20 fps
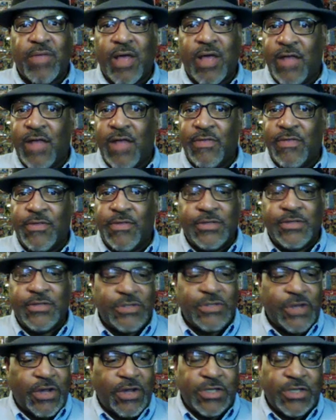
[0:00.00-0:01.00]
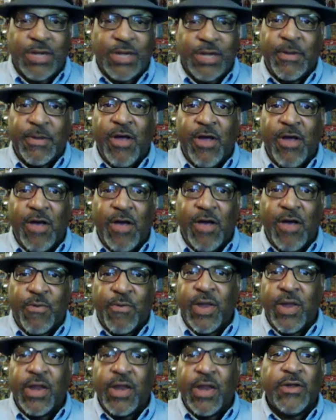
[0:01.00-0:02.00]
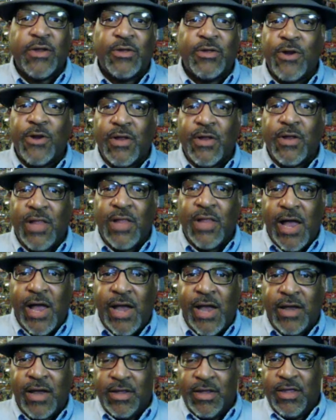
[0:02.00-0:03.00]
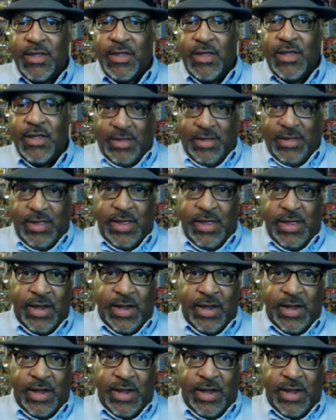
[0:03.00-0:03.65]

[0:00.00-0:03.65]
this is a good jumping-off point. You'll learn a lot, and